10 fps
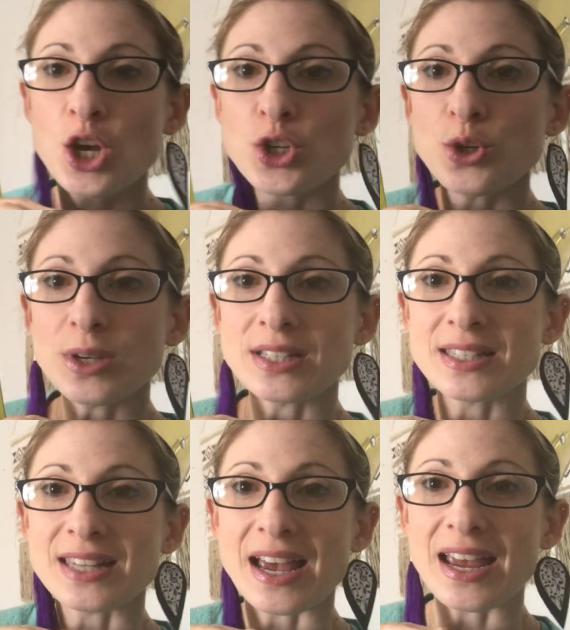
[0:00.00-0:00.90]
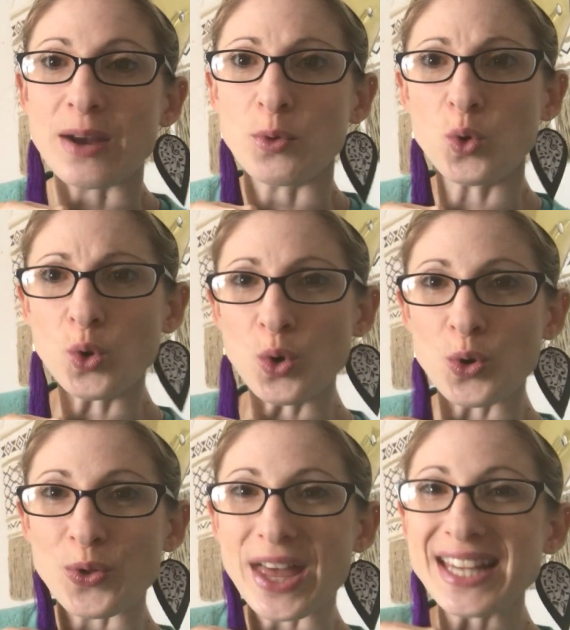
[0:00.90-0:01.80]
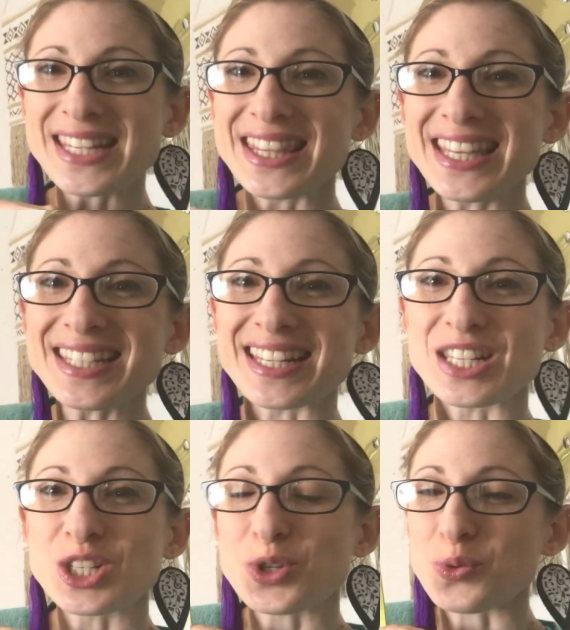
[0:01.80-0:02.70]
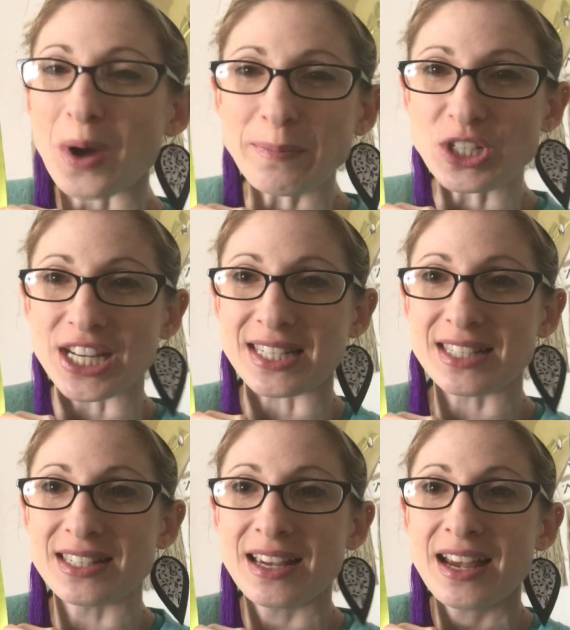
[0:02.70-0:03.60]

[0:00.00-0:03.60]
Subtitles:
you can say, ooh, this is scrumptious.